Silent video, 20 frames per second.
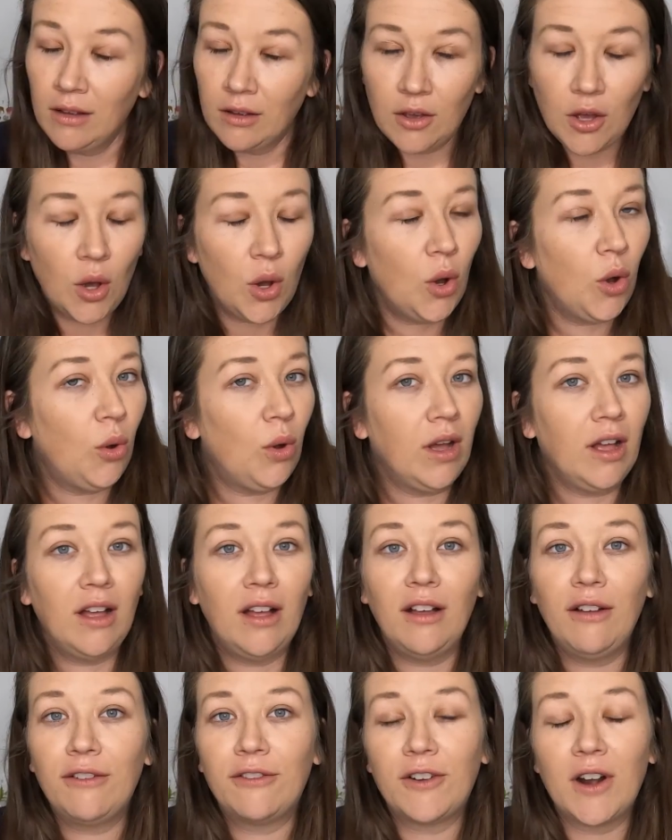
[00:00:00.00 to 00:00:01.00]
go
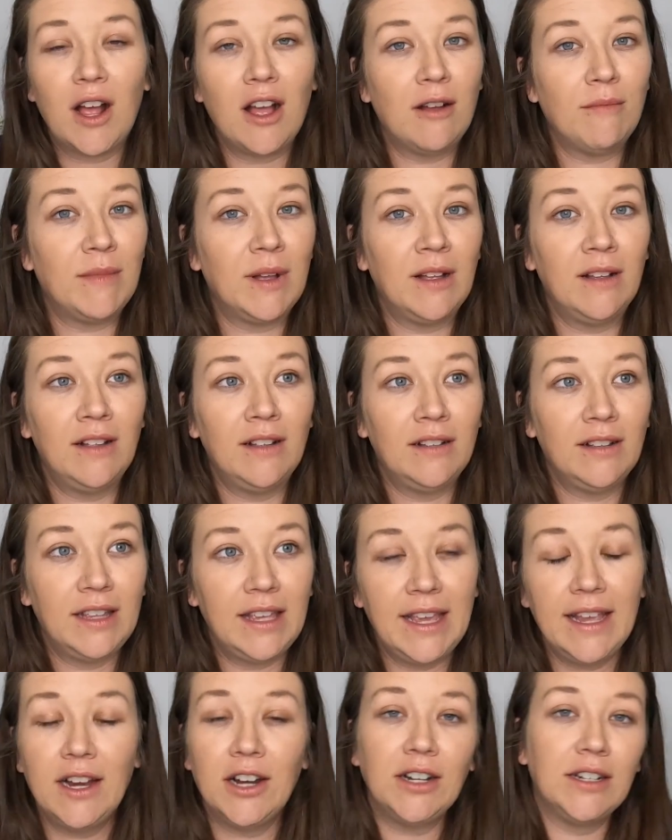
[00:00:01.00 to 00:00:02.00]
from
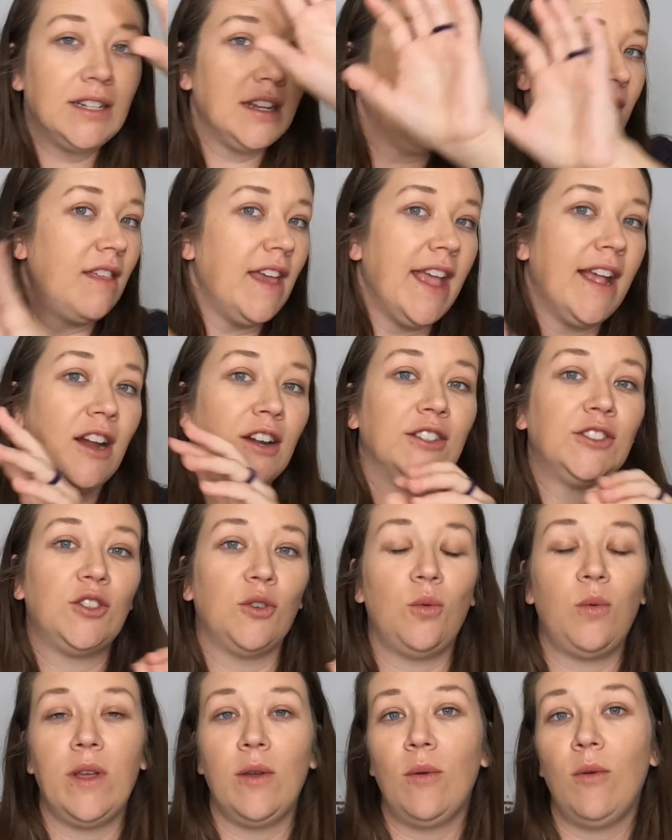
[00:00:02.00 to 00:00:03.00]
here to there.
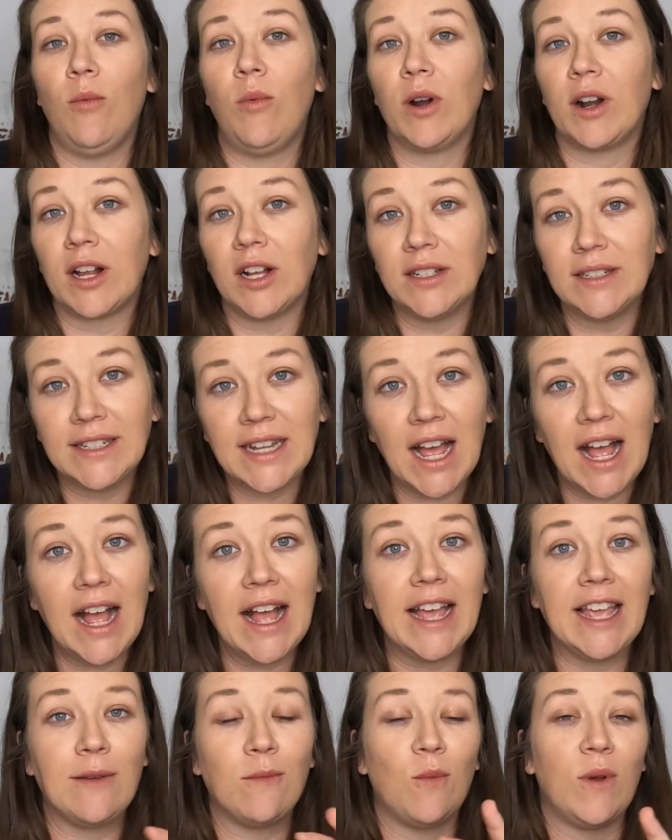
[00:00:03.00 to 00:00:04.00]
So we will work on
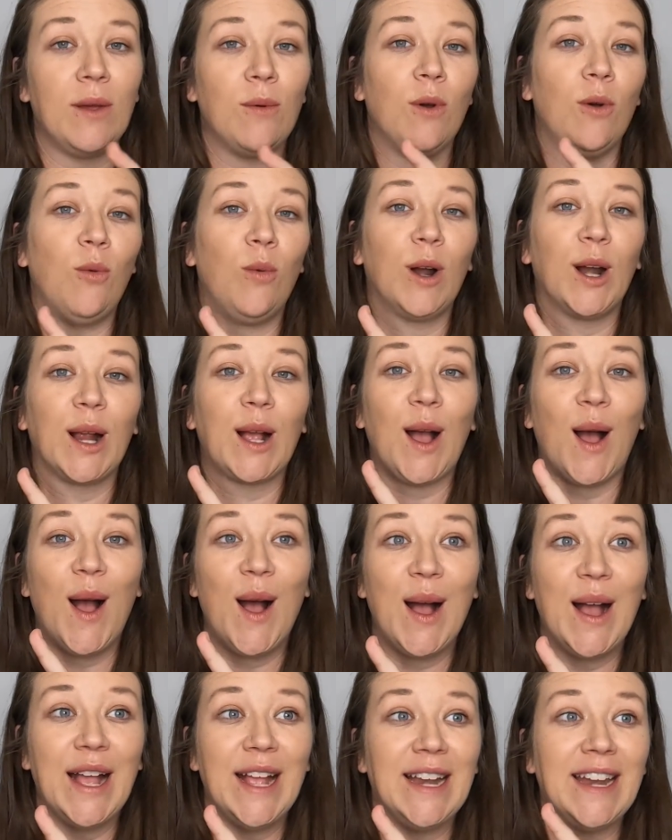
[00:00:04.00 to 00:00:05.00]
time, we will work
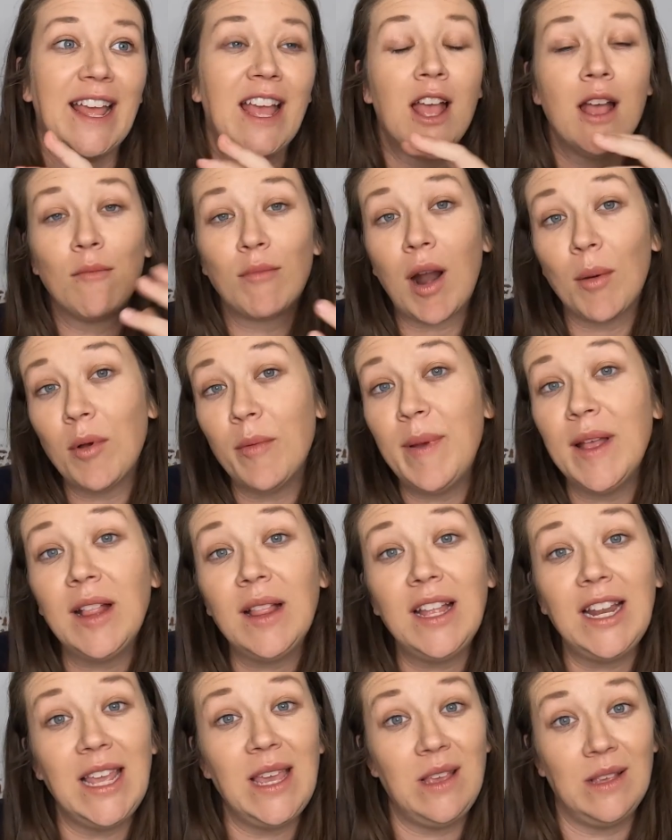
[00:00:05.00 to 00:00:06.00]
on
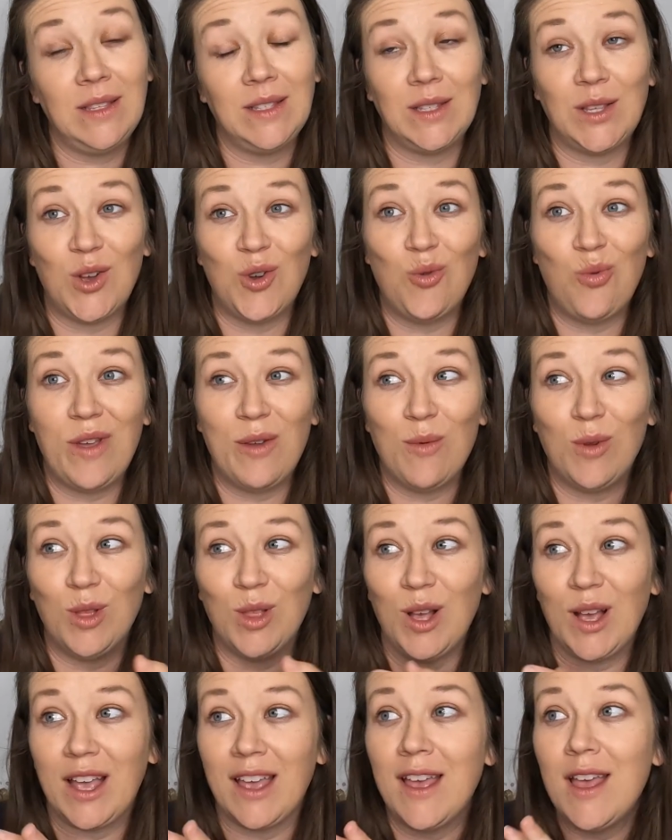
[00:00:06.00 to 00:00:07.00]
probabilities. So we will
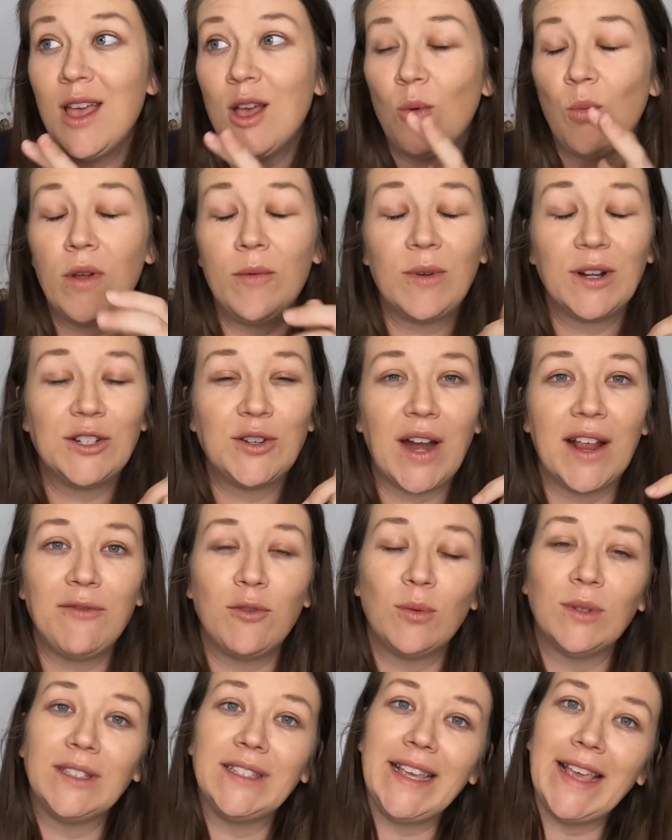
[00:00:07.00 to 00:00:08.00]
look, when we're
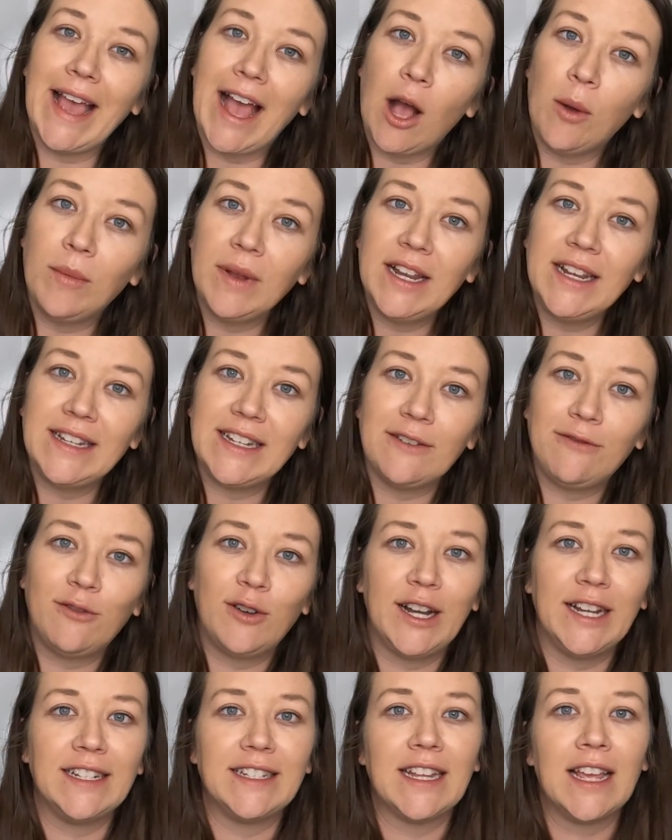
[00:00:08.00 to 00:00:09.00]
driving, we'll see how many
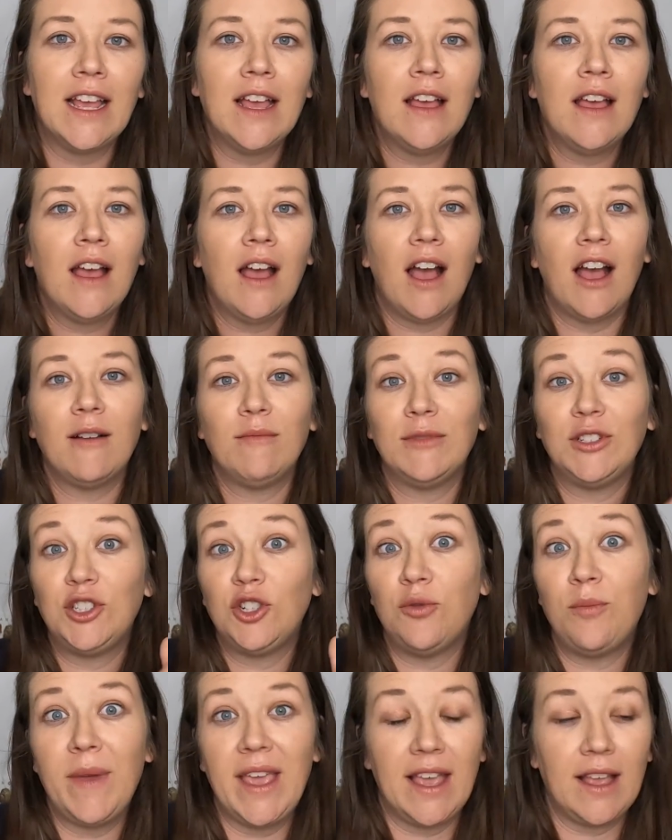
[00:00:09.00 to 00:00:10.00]
different,
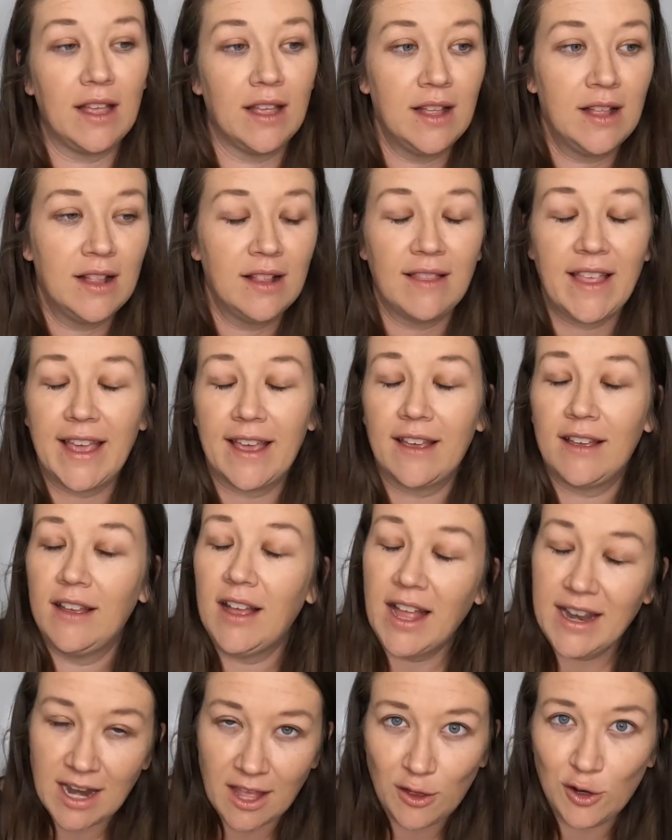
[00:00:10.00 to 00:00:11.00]
she'll make like
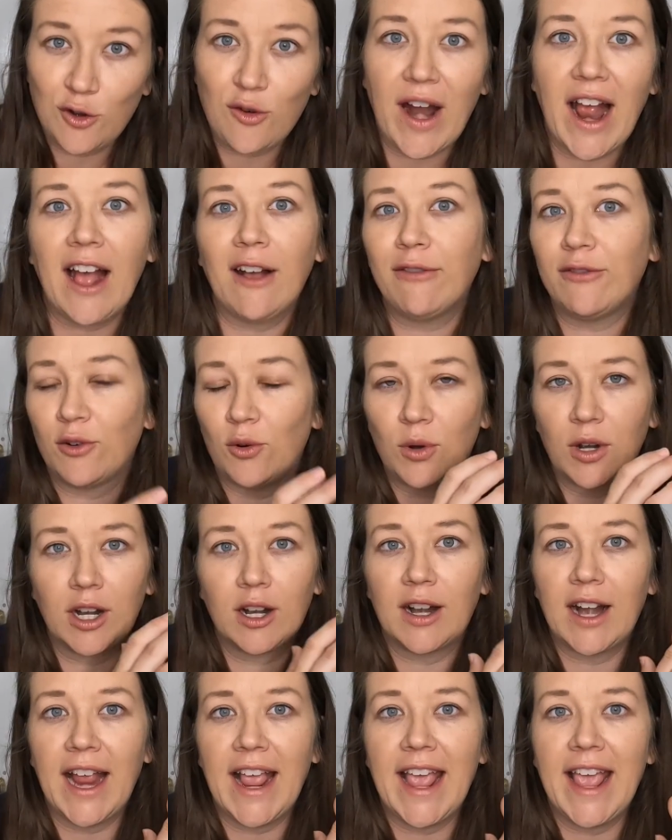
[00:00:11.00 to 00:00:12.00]
another graph
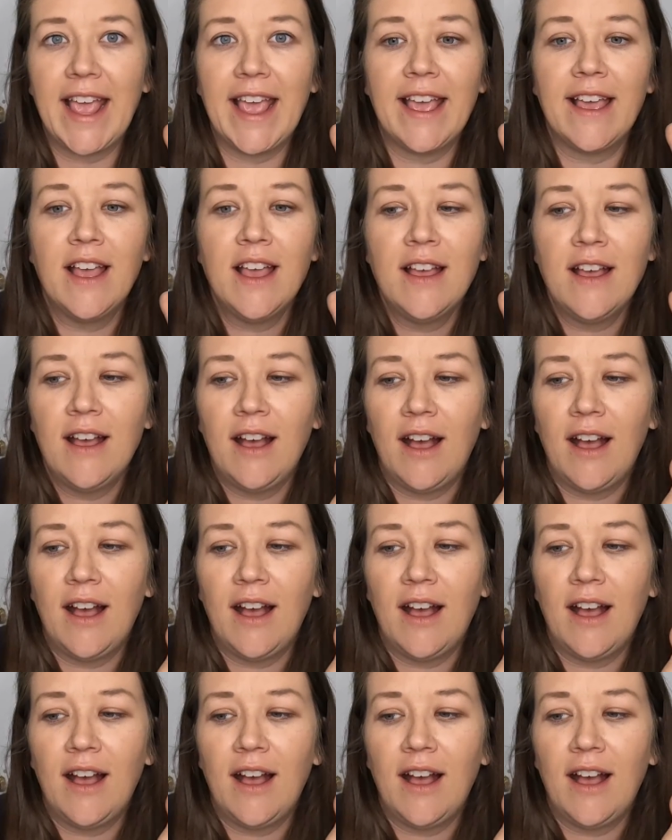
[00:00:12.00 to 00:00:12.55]
or a